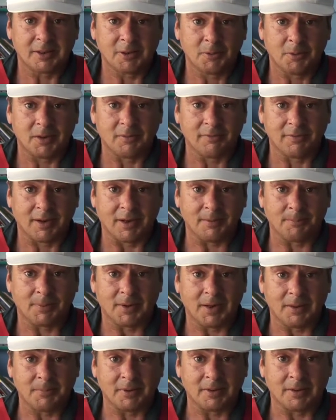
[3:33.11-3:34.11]
Qualified
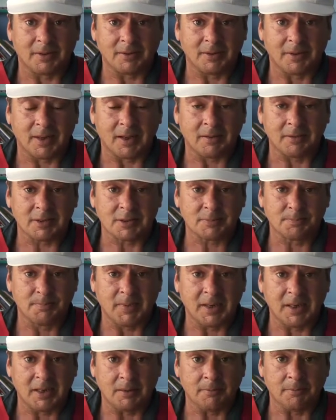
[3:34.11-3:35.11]
plumber, and that was
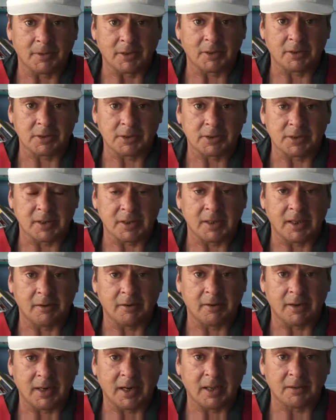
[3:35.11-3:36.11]
mainly because
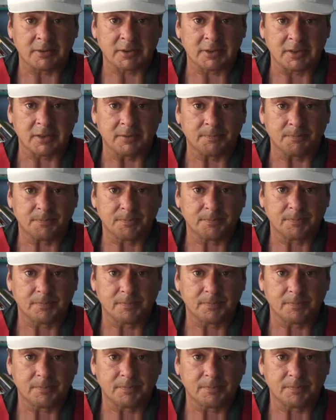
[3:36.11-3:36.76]
they're allowed to,